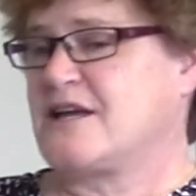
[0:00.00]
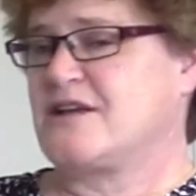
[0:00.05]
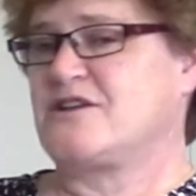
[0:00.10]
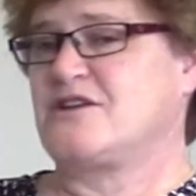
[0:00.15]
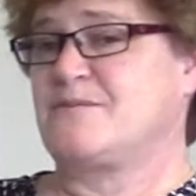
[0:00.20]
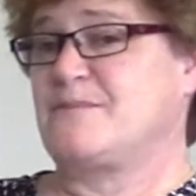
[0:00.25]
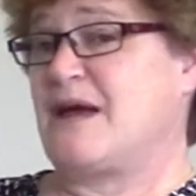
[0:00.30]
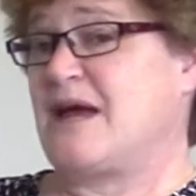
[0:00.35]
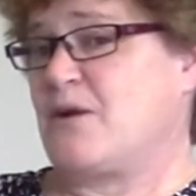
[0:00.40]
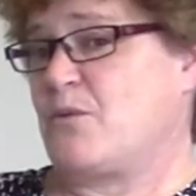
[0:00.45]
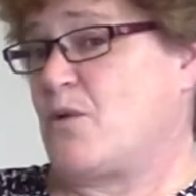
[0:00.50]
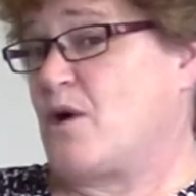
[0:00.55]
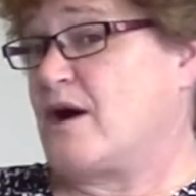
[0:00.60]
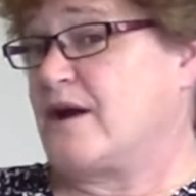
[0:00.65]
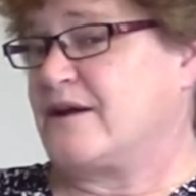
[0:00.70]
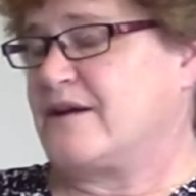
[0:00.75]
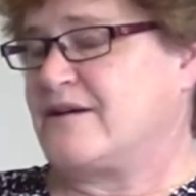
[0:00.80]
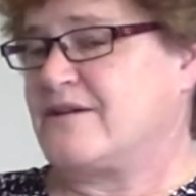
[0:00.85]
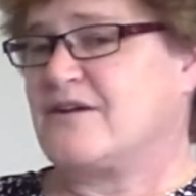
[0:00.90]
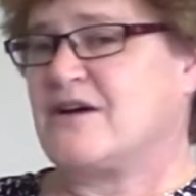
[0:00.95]
You may
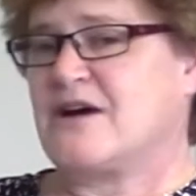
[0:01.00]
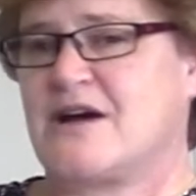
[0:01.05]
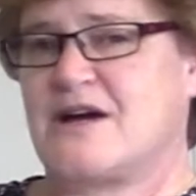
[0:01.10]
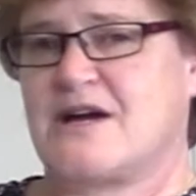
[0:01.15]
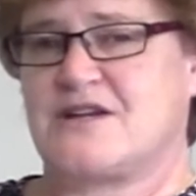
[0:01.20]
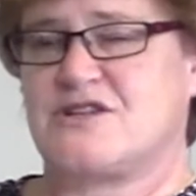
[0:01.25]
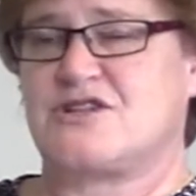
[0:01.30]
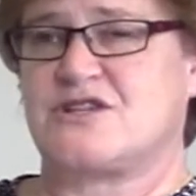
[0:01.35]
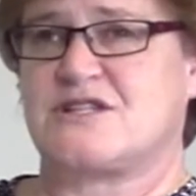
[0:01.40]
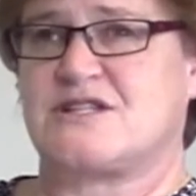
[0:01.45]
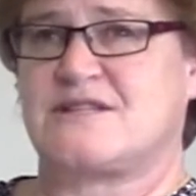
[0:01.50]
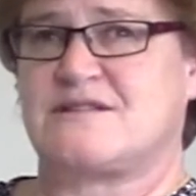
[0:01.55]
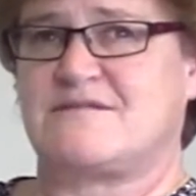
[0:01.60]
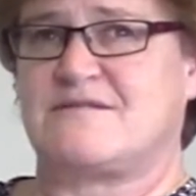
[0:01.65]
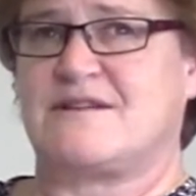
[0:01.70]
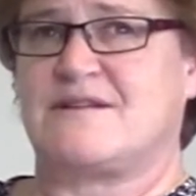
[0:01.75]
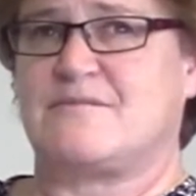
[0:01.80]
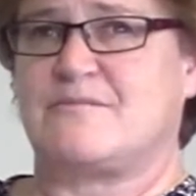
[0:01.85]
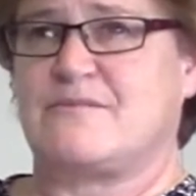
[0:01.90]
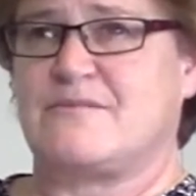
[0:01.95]
want to just
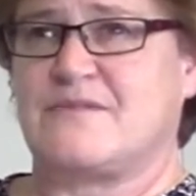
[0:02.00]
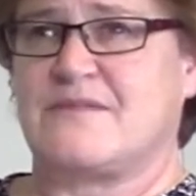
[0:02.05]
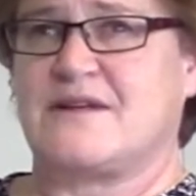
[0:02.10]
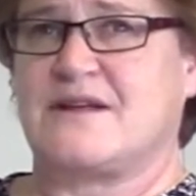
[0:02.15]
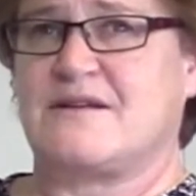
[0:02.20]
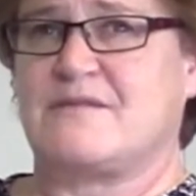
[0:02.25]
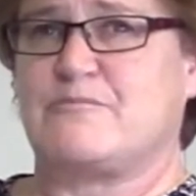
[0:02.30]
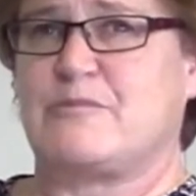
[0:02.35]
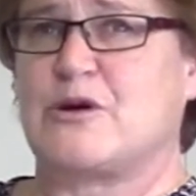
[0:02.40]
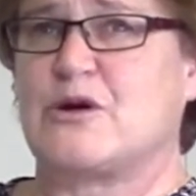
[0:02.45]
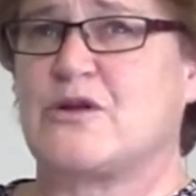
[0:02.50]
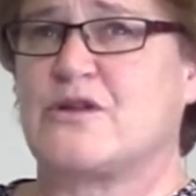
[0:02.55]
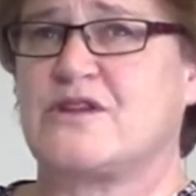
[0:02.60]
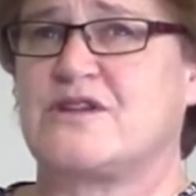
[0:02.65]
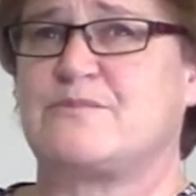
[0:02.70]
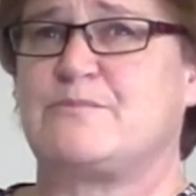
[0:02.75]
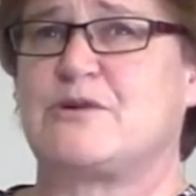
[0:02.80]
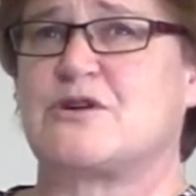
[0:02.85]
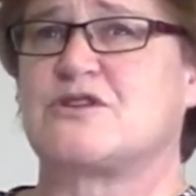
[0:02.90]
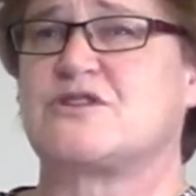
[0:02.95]
pull
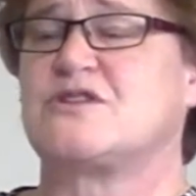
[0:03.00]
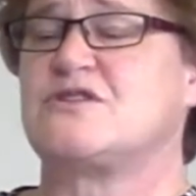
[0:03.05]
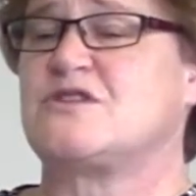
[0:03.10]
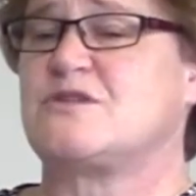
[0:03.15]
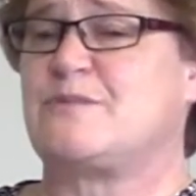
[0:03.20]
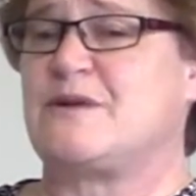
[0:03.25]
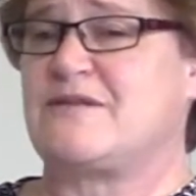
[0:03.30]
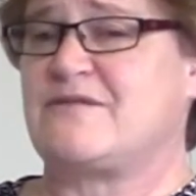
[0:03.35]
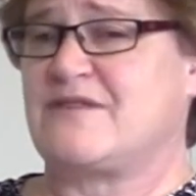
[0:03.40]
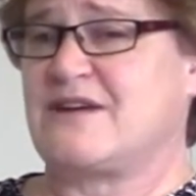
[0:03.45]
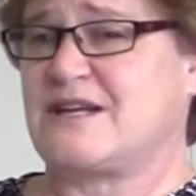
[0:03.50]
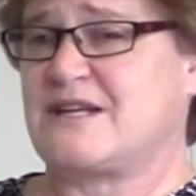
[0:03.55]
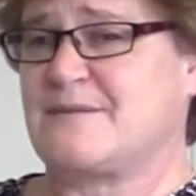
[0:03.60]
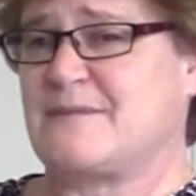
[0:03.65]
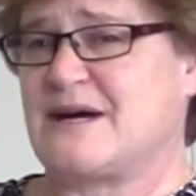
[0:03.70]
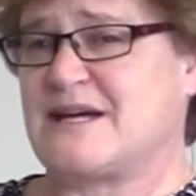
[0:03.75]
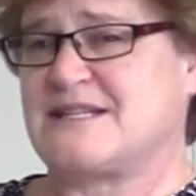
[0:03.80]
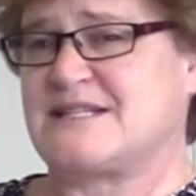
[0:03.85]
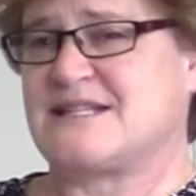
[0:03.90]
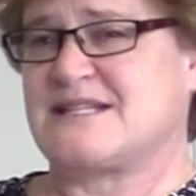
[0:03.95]
the person who's being
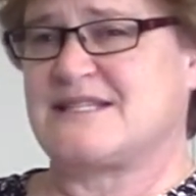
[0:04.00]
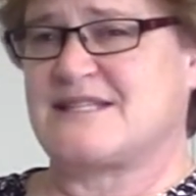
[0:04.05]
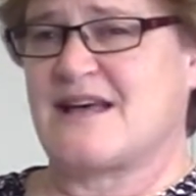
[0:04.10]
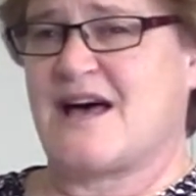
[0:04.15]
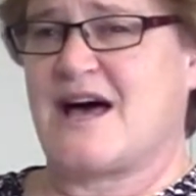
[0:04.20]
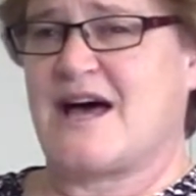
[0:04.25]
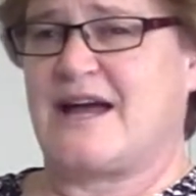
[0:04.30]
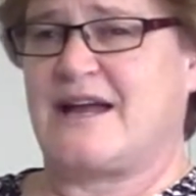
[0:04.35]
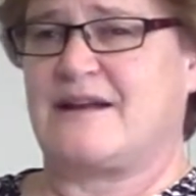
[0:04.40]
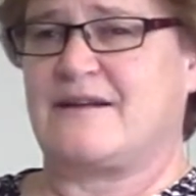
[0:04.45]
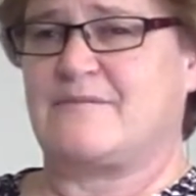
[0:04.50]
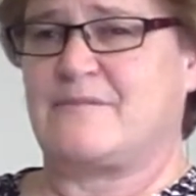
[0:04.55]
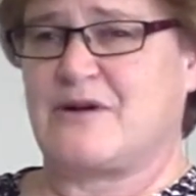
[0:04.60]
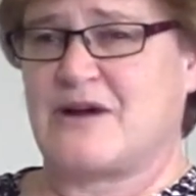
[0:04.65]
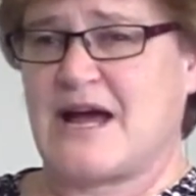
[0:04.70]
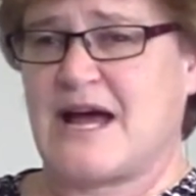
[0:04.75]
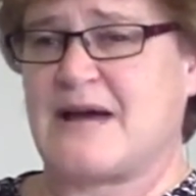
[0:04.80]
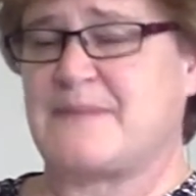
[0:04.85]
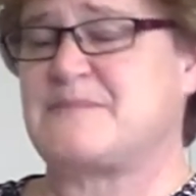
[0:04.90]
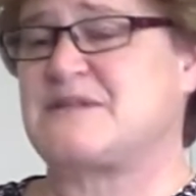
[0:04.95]
victimized aside,
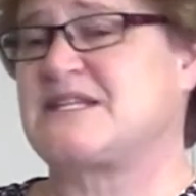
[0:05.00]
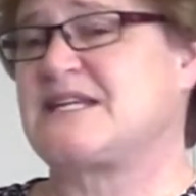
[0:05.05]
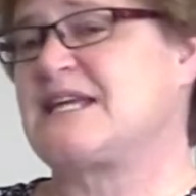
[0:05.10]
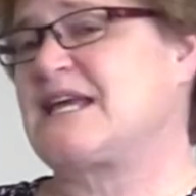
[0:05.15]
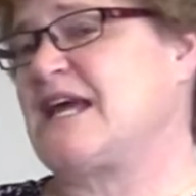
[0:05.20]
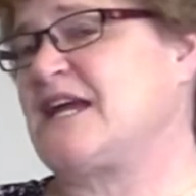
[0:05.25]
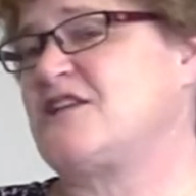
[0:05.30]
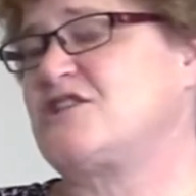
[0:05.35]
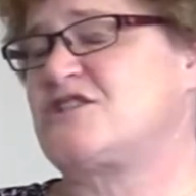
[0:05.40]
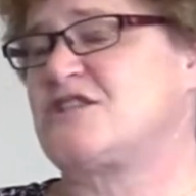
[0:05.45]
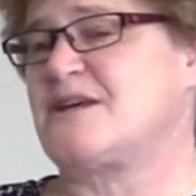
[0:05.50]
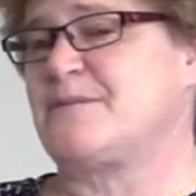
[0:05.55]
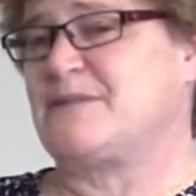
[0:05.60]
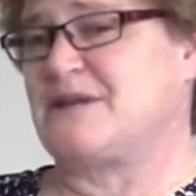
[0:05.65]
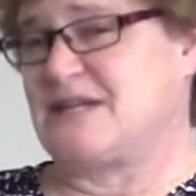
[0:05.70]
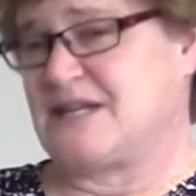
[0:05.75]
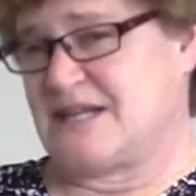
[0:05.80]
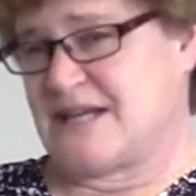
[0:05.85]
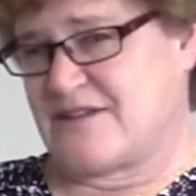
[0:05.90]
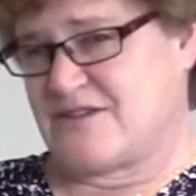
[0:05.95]
perhaps engage them
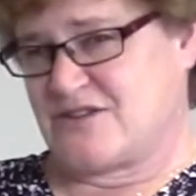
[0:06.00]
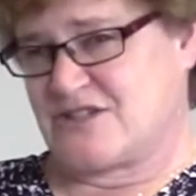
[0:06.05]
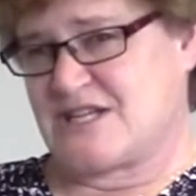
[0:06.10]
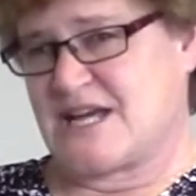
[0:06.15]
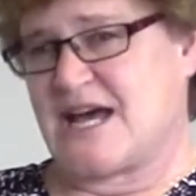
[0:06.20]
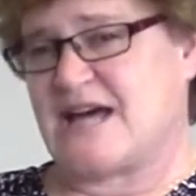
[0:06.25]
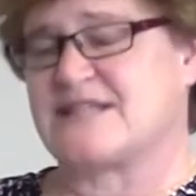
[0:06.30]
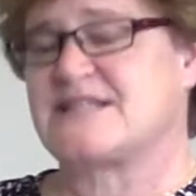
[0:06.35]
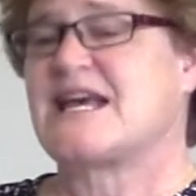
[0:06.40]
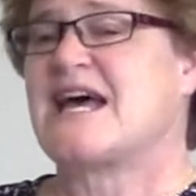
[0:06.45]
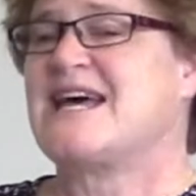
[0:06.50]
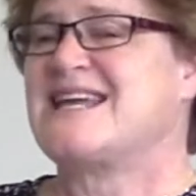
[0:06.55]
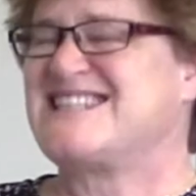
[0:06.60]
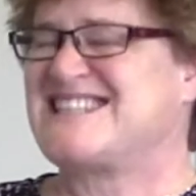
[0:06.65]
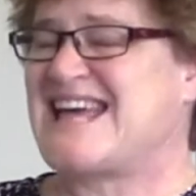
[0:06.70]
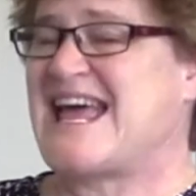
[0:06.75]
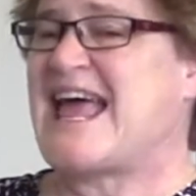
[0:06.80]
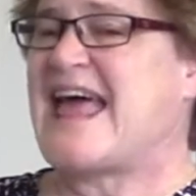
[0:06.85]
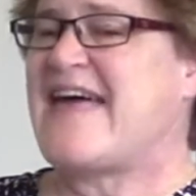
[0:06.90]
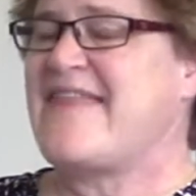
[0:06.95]
in another task
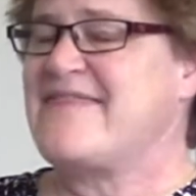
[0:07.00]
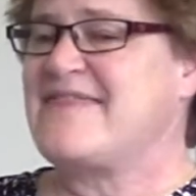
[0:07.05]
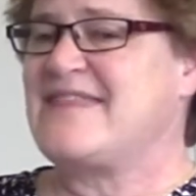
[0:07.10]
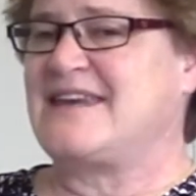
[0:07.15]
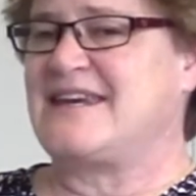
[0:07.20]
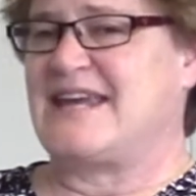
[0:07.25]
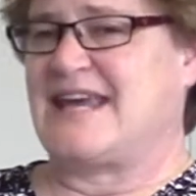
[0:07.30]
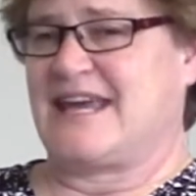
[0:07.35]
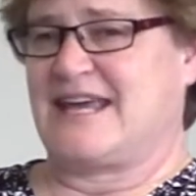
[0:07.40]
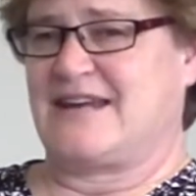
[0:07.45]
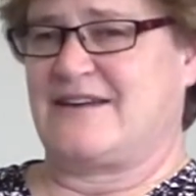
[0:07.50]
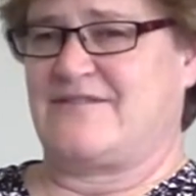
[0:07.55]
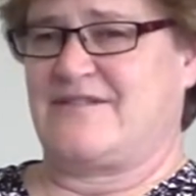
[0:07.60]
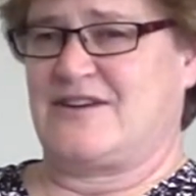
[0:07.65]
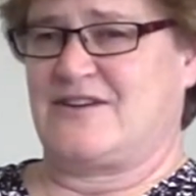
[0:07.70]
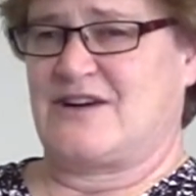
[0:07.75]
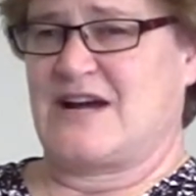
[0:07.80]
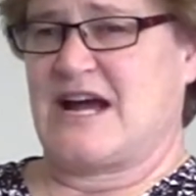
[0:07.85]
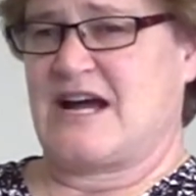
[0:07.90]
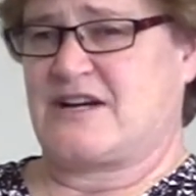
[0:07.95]
to end the negative
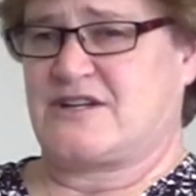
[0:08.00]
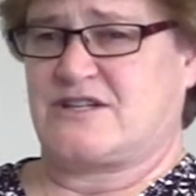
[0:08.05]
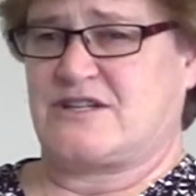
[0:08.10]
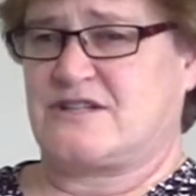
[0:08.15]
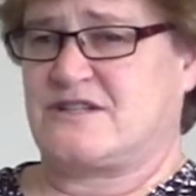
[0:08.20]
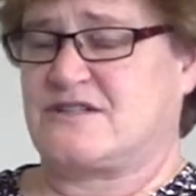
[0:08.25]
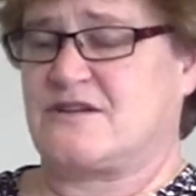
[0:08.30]
interaction.